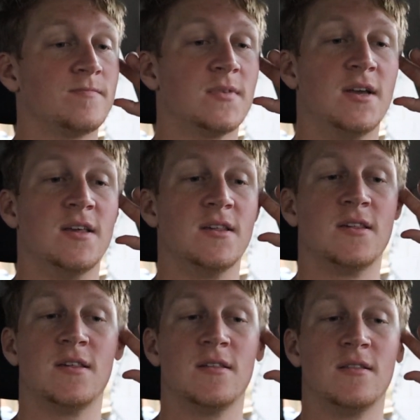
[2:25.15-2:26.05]

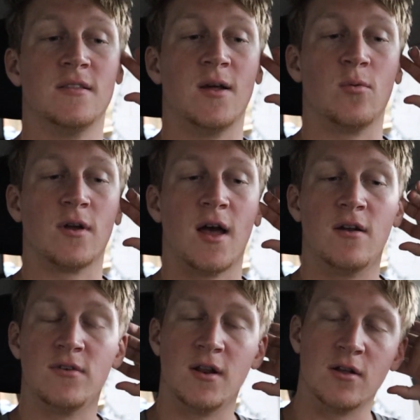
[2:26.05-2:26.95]
is that we're kind
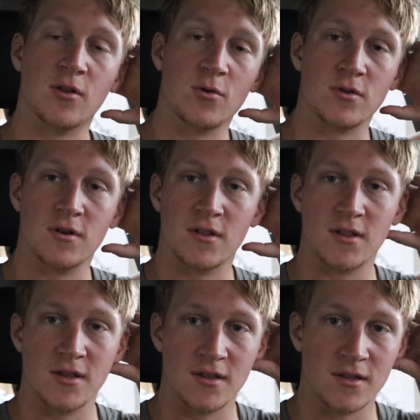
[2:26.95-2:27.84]
of getting closer to the
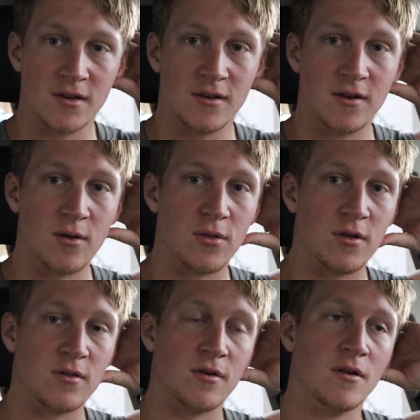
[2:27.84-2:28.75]
season, and
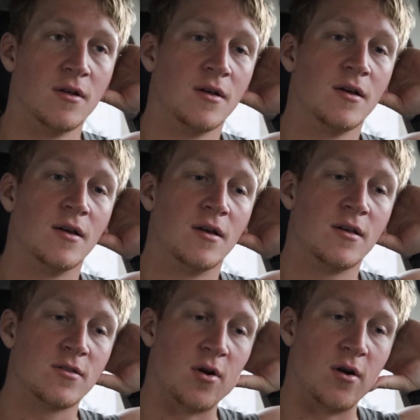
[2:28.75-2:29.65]
things are
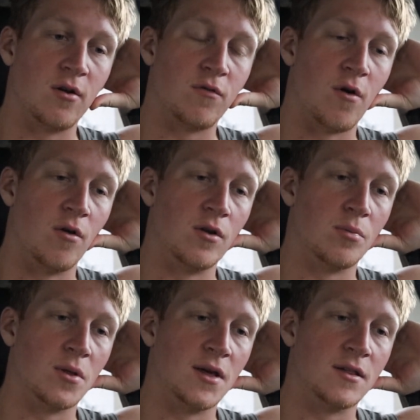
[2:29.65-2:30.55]
starting to fall into
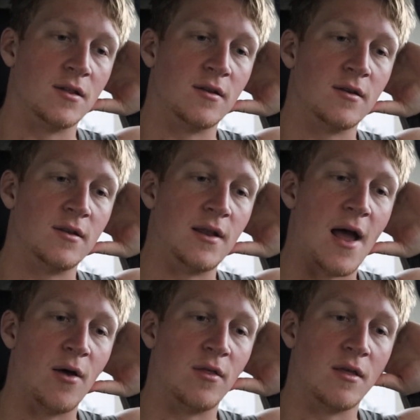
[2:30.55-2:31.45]
place, and
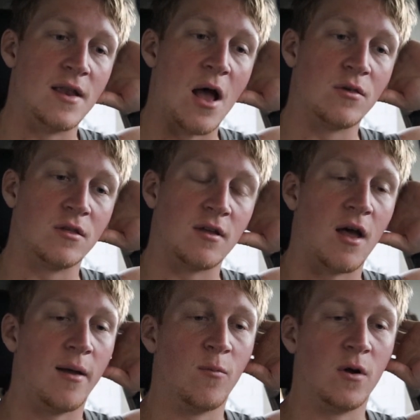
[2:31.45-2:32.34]
now's the
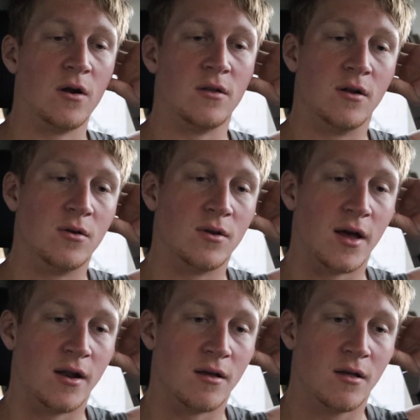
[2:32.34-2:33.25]
time where you
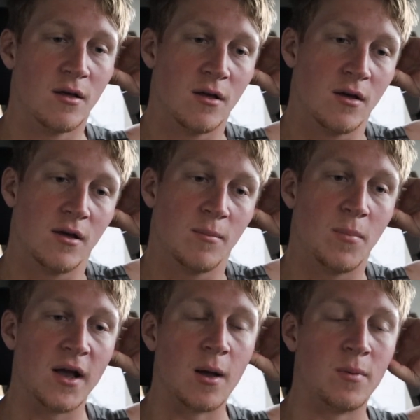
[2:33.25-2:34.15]
kind of
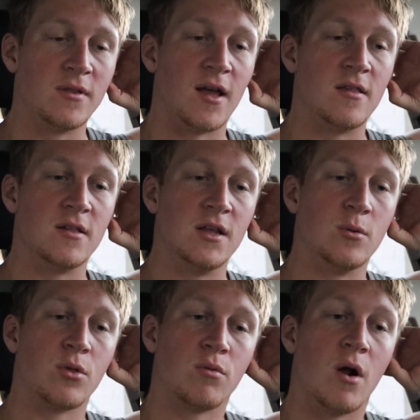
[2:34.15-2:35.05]
pick up intensity
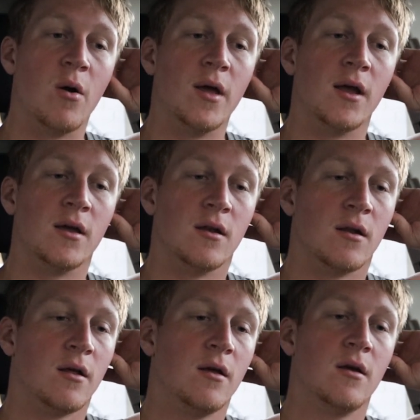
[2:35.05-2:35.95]
with throwing, and
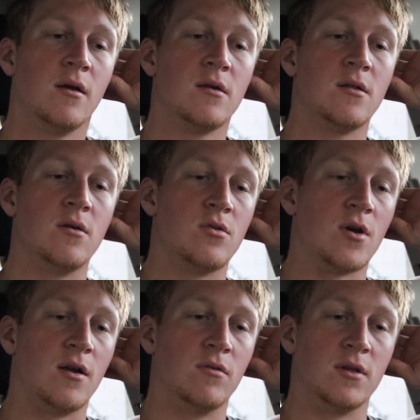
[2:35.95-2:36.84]
you
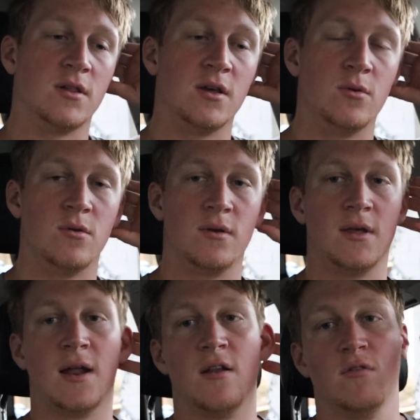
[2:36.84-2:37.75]
try to really see what you can
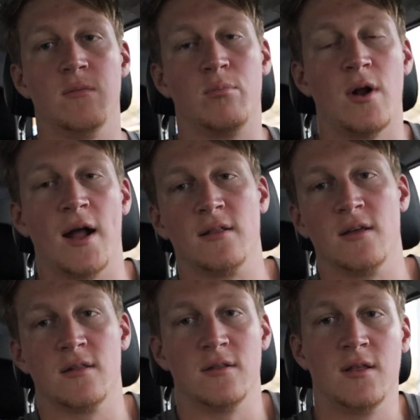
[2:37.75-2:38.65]
get out of it in
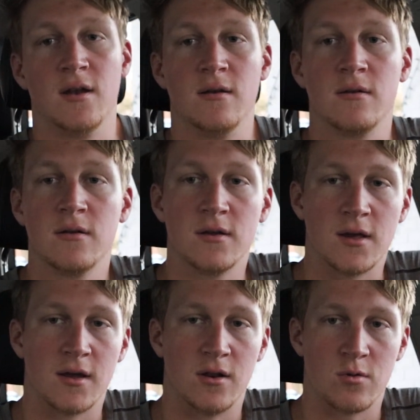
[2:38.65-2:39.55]
practice, and then because
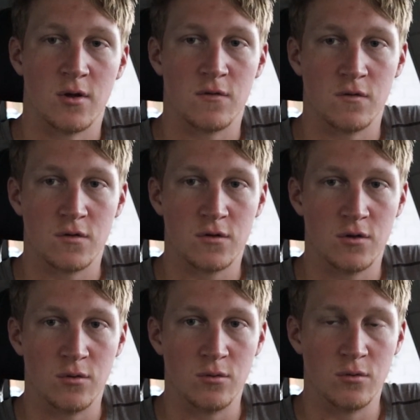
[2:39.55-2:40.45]
that kind of transfers
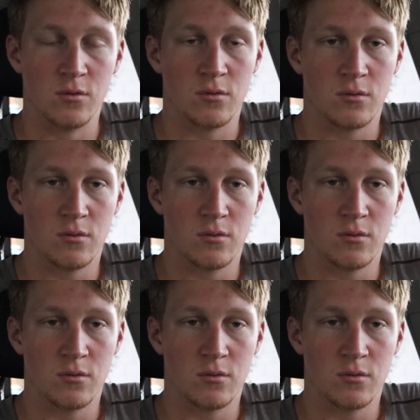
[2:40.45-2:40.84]
to